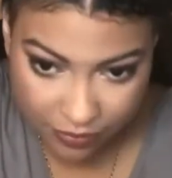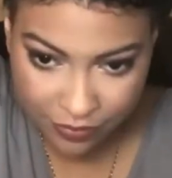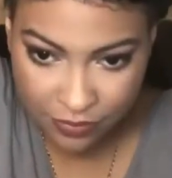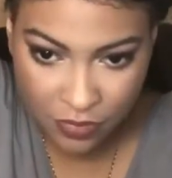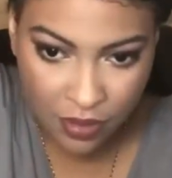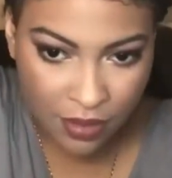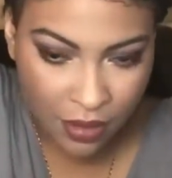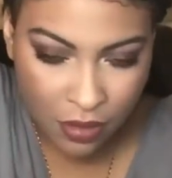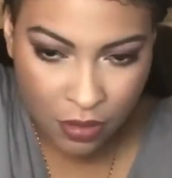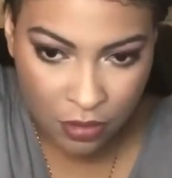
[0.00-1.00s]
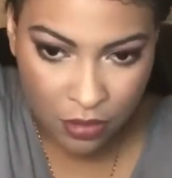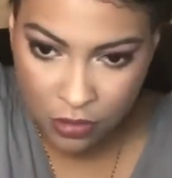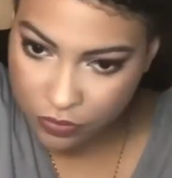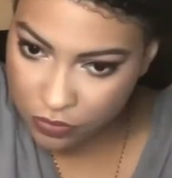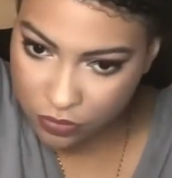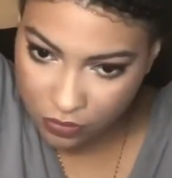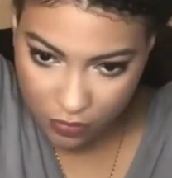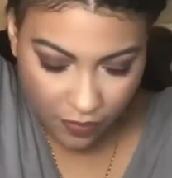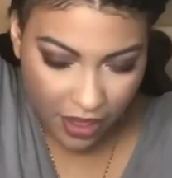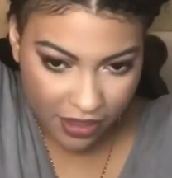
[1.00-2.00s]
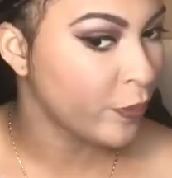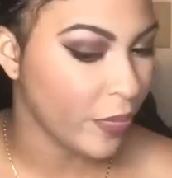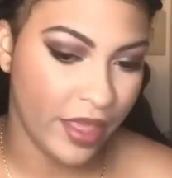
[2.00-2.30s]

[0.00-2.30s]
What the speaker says: just like you're not on week 5 with your hair.